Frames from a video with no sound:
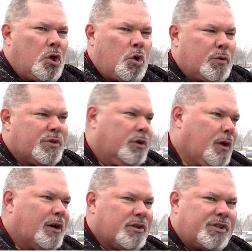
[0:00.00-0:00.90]
who was
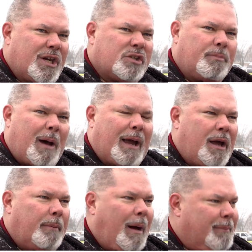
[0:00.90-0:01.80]
declared deceased by,
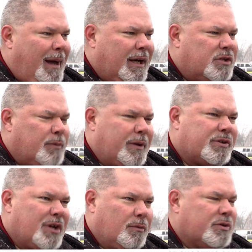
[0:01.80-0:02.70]
uh, by medics when the
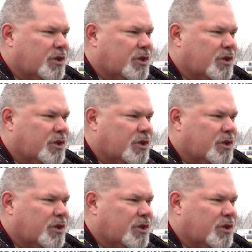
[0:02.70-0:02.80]
scene was